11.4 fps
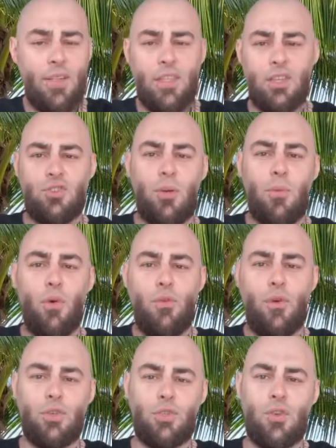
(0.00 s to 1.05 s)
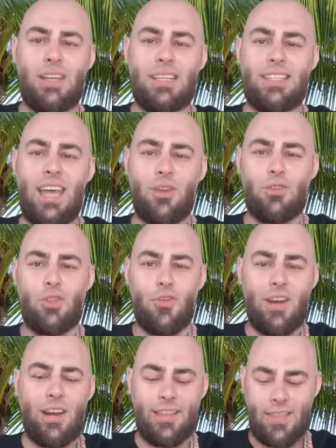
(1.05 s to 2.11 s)
then strum all 4 strings down to the
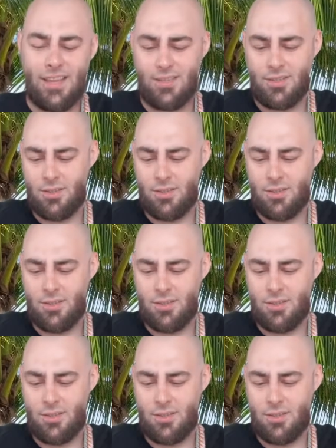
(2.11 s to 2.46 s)
ground like this.